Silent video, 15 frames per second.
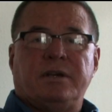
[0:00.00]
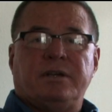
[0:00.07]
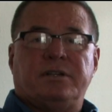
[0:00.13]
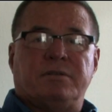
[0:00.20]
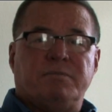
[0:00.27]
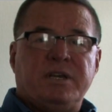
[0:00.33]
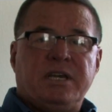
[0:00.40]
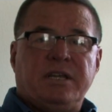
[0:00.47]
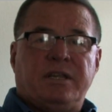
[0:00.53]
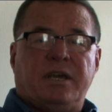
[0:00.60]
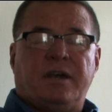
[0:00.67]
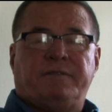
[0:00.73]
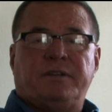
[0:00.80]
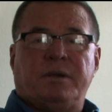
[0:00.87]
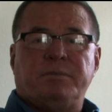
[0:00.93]
To me, the
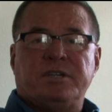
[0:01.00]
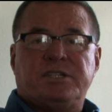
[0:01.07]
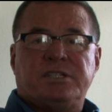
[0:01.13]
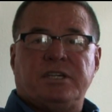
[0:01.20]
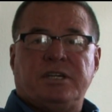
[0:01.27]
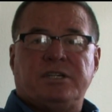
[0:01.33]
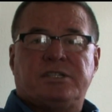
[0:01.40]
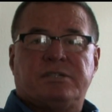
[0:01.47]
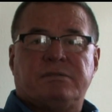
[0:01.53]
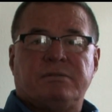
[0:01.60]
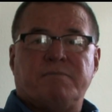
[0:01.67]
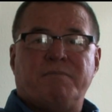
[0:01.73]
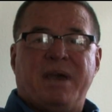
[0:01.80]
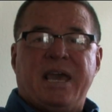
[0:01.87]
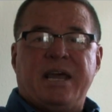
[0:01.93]
FWC's
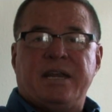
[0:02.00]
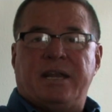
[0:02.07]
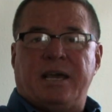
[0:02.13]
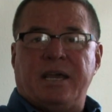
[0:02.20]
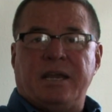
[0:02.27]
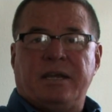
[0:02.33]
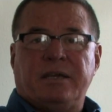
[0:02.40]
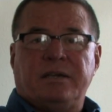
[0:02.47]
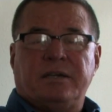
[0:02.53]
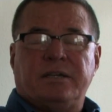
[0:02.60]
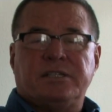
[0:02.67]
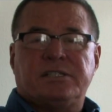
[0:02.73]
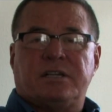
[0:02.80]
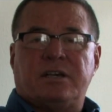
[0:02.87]
mandate is the